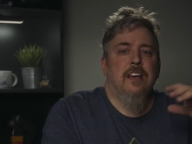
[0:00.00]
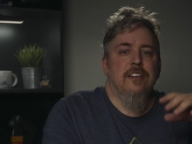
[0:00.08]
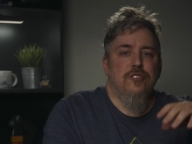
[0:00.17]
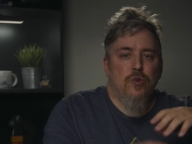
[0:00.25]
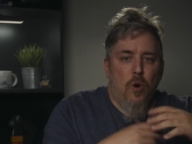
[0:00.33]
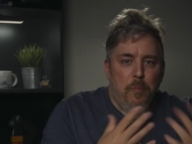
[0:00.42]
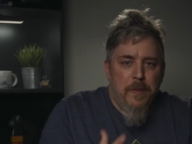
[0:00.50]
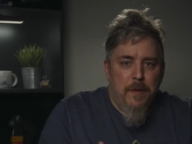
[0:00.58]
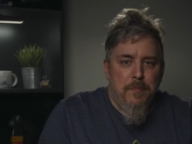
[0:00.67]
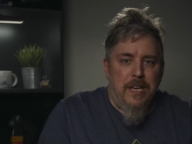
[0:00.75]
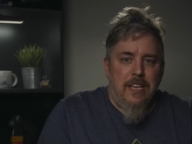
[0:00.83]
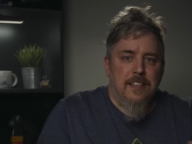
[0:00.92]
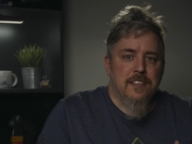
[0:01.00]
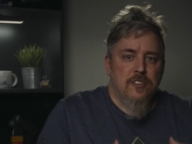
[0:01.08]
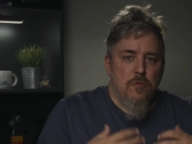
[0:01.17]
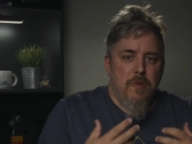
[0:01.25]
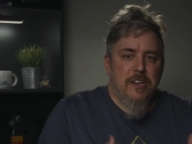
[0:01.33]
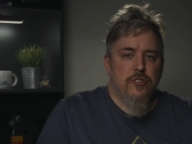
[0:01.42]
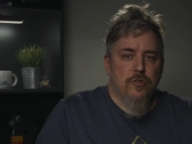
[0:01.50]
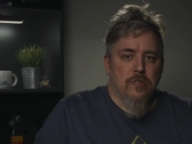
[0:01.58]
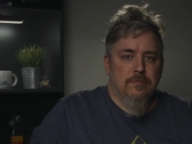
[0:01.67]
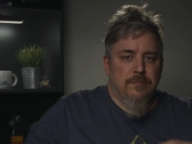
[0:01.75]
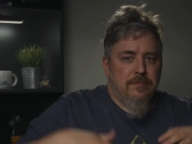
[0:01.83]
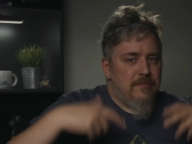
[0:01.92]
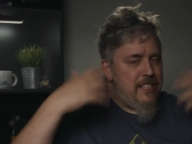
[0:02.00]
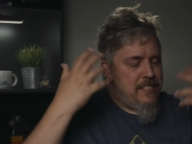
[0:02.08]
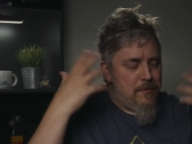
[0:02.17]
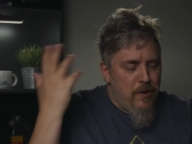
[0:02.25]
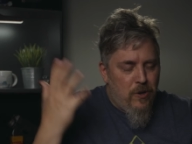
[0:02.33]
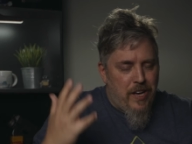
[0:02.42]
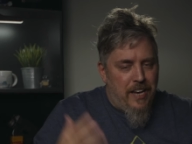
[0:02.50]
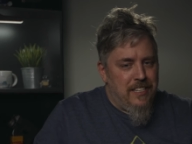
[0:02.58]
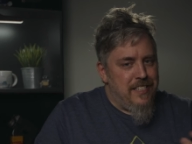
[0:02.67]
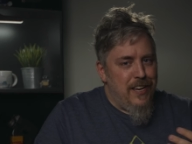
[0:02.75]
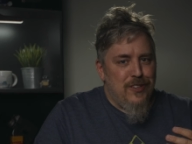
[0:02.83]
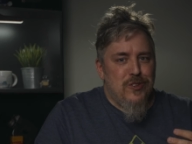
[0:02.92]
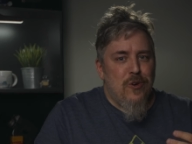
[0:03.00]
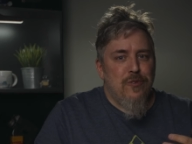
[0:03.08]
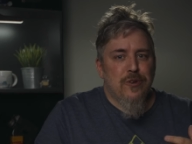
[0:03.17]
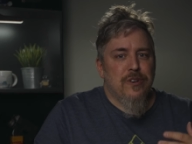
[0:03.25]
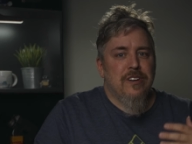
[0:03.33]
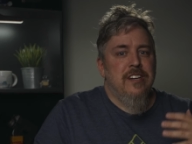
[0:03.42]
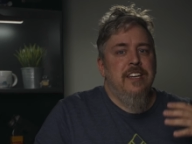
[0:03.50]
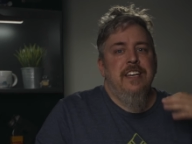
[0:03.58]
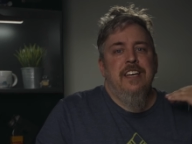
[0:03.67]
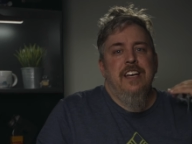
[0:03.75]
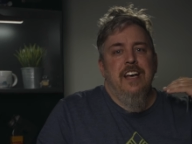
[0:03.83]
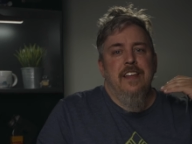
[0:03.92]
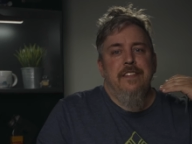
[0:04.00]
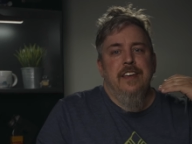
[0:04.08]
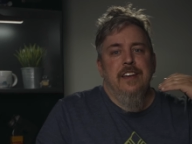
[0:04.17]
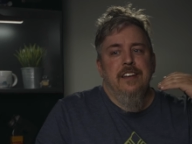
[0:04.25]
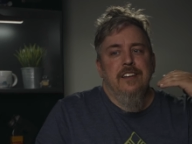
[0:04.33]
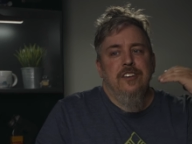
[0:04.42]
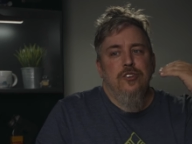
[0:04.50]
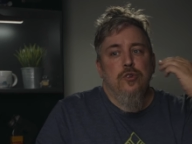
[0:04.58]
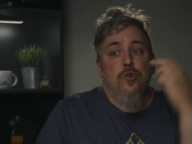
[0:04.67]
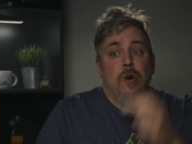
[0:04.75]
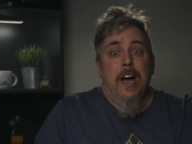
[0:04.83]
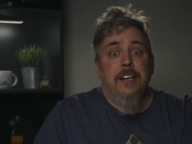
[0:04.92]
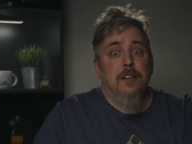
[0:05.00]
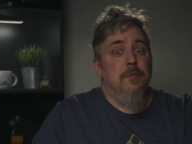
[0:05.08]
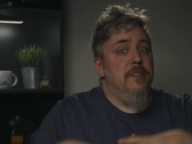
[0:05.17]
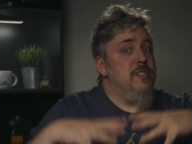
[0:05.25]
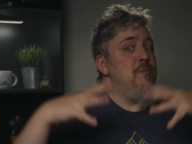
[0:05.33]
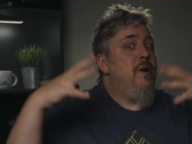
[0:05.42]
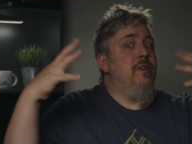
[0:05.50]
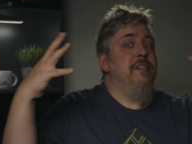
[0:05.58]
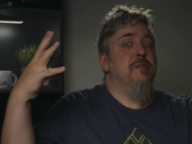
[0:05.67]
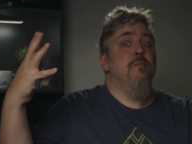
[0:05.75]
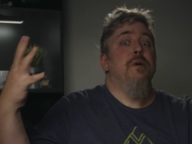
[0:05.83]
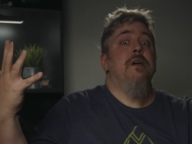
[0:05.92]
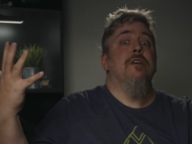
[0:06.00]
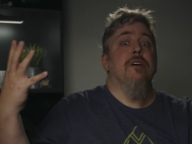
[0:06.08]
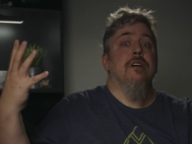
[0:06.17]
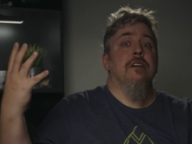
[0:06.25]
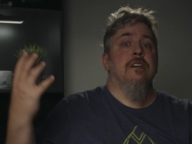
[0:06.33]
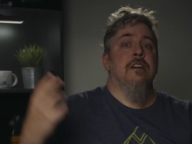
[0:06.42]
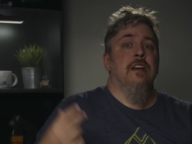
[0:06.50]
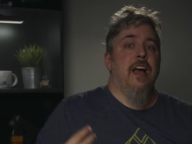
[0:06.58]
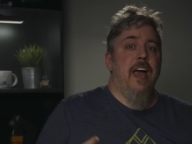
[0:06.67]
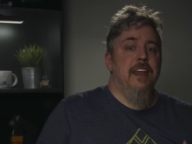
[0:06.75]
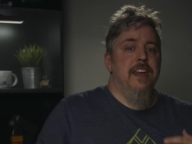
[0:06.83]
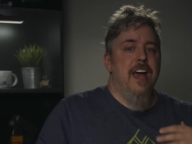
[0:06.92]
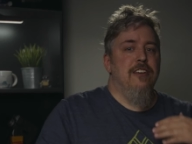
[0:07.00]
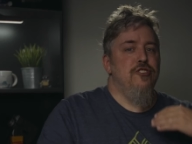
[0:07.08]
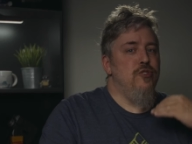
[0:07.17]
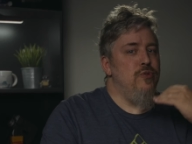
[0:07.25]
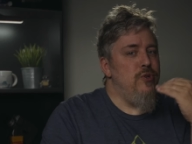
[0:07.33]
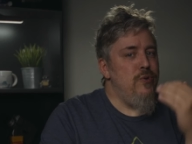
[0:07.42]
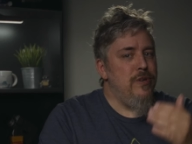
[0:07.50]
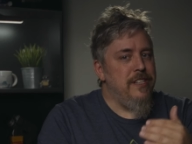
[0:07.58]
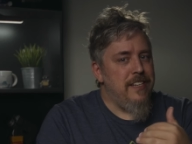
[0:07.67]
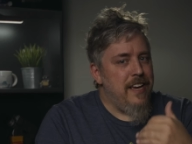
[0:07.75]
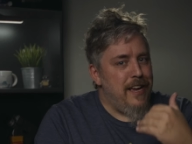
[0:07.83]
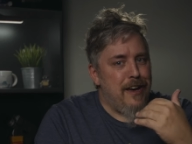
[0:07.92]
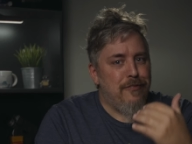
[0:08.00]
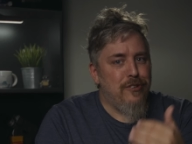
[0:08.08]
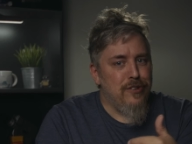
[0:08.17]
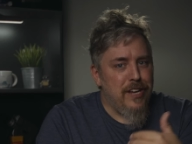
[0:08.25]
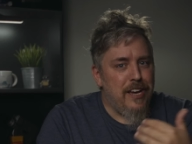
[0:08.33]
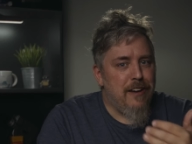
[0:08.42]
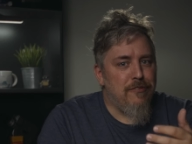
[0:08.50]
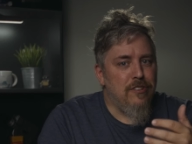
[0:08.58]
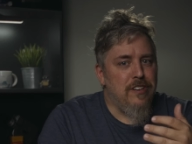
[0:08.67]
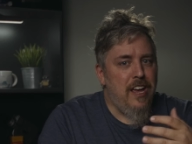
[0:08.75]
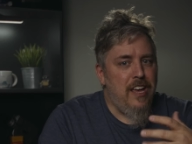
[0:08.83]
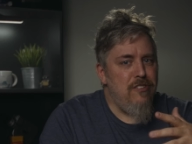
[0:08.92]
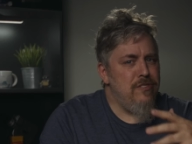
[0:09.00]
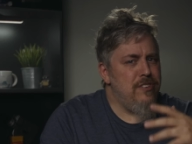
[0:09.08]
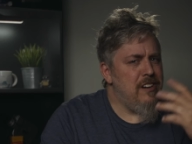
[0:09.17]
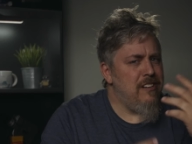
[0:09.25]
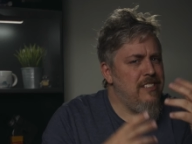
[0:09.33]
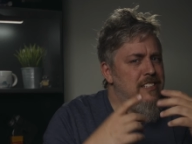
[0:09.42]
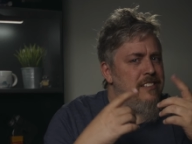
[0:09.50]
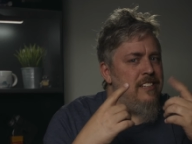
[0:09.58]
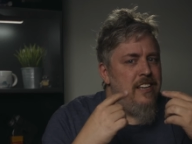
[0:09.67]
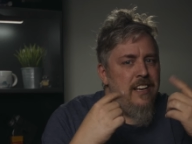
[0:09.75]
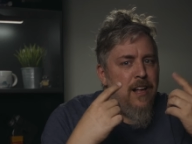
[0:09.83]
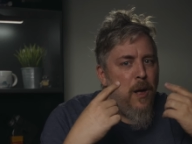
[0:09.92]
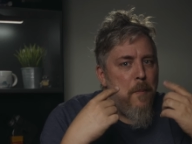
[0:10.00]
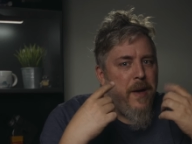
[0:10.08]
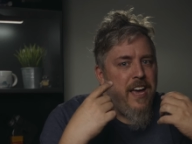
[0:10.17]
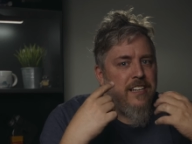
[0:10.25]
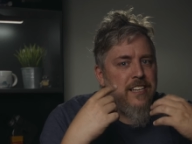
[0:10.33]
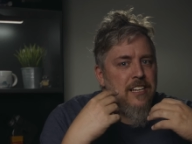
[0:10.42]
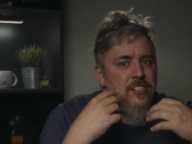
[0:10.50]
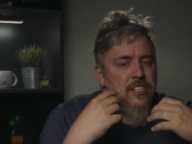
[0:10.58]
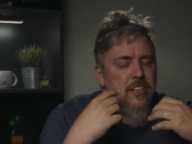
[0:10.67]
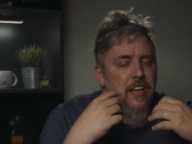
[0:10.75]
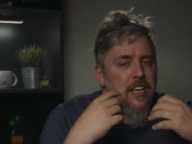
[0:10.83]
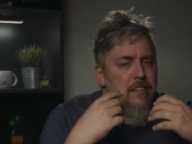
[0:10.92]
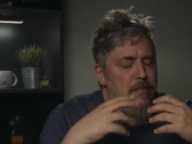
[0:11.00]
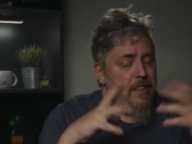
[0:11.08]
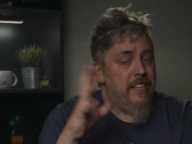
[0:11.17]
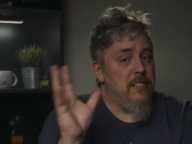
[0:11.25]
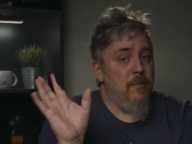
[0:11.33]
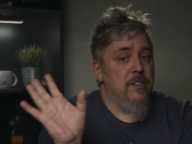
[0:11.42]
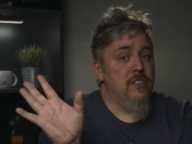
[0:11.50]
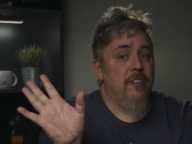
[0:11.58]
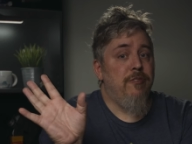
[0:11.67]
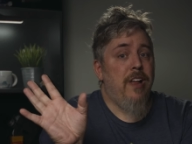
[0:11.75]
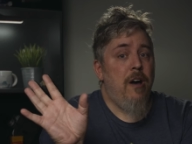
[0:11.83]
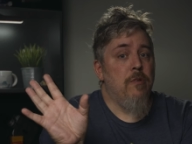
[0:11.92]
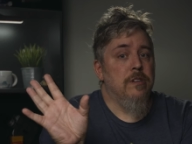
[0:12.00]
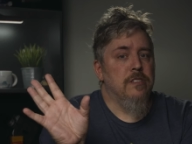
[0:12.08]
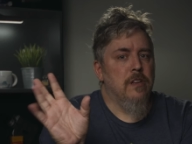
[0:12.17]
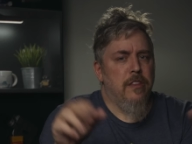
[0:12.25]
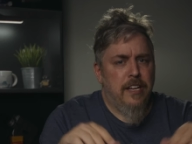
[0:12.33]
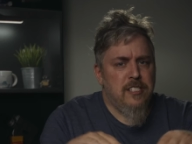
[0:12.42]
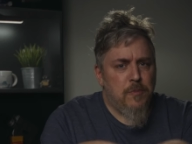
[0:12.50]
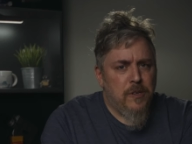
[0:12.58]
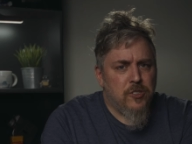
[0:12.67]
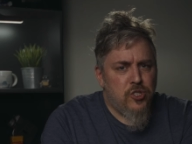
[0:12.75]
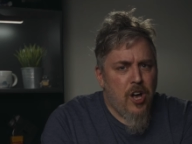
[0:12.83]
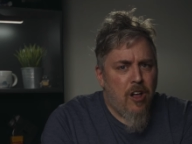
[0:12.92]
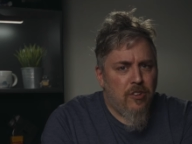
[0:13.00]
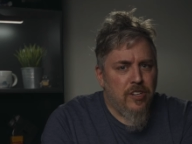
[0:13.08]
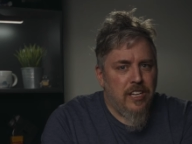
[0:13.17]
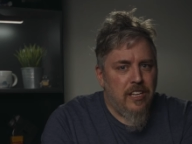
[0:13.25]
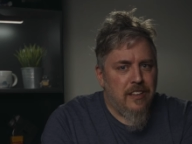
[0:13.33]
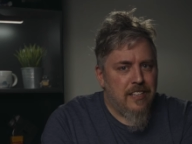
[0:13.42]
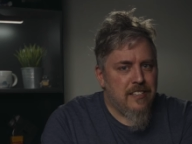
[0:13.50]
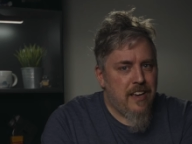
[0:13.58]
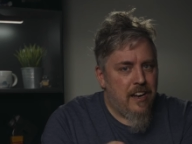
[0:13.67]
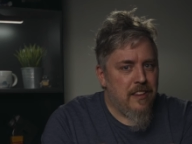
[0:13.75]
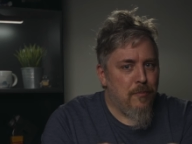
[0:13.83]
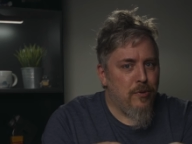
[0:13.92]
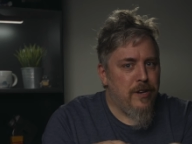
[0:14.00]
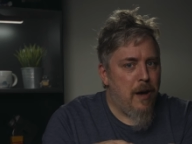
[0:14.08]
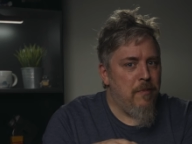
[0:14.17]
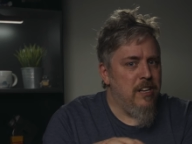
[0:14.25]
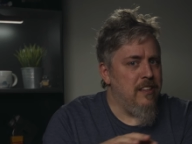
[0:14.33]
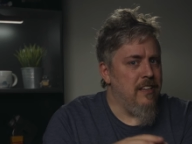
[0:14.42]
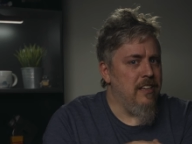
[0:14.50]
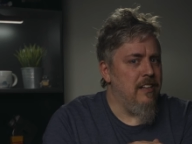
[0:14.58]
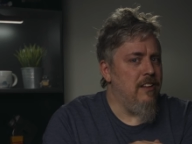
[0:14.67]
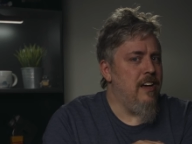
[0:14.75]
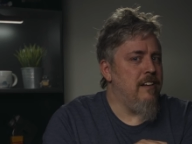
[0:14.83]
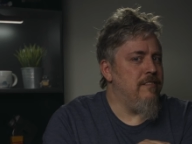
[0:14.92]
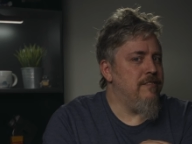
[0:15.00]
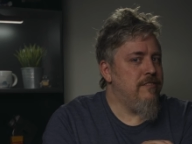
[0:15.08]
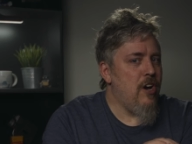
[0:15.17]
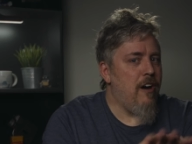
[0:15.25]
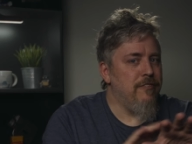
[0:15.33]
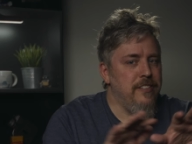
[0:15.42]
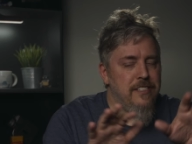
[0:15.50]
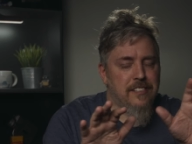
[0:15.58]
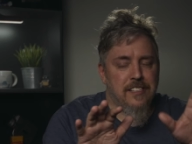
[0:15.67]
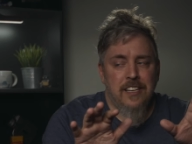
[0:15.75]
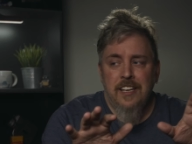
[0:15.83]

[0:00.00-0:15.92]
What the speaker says: as you open the beans and you measure them, that smell kind of takes over. And then you grind them and the smell gets bigger. And as you do it day after day after day, you start to pay attention to, like, that smells like flowers, or that smells chocolatey. That's kind of the predominant thing in a lot of coffees.